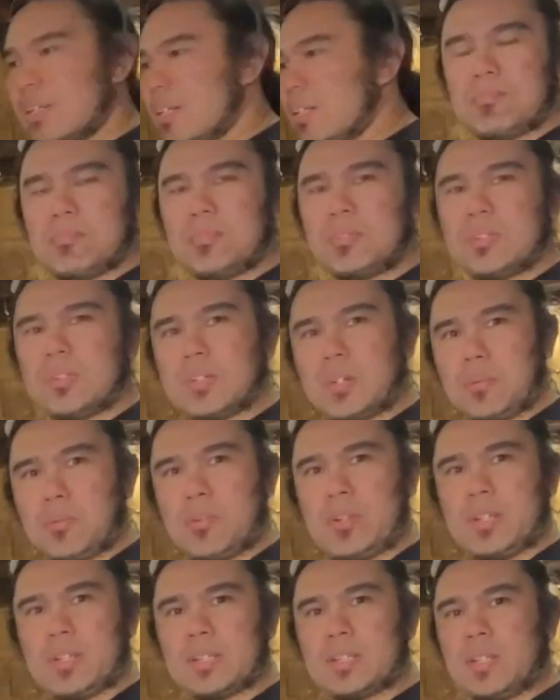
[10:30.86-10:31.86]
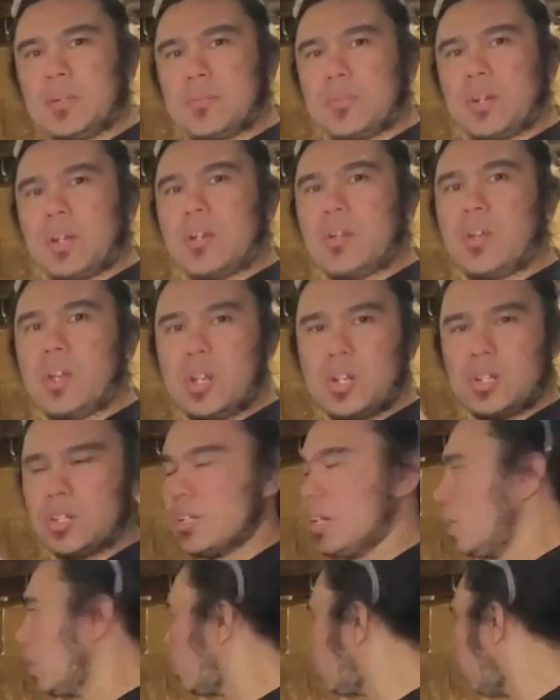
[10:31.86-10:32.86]
this Chevrolet Silverado
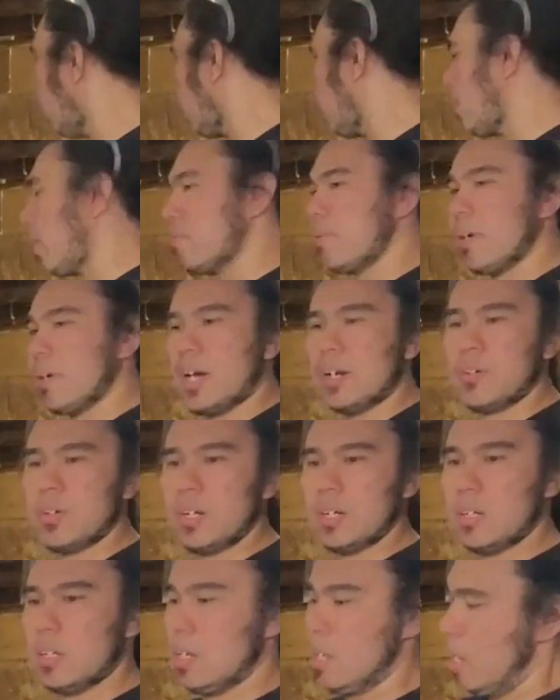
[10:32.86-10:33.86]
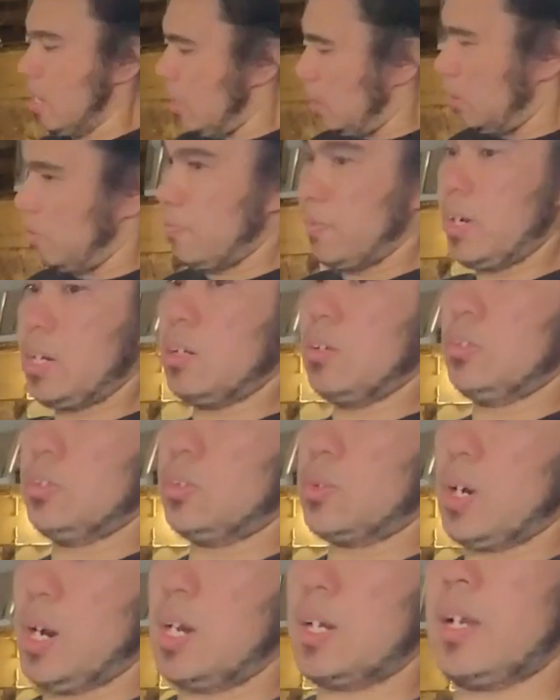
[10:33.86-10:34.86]
HD 2500, it's a very good
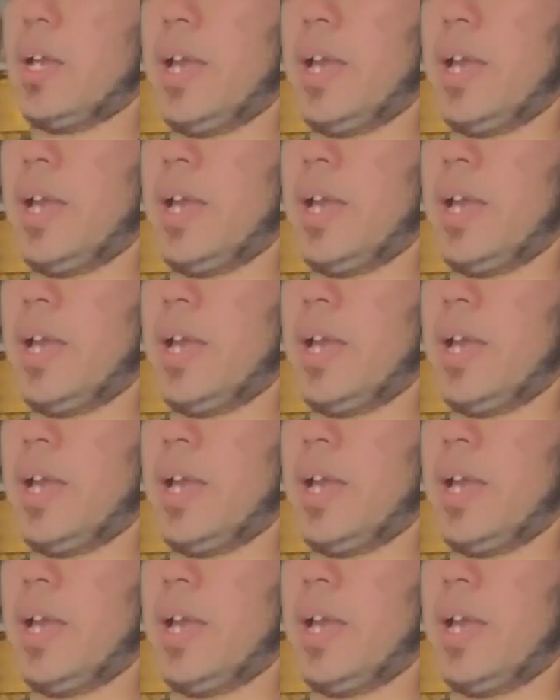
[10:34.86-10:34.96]
truck, and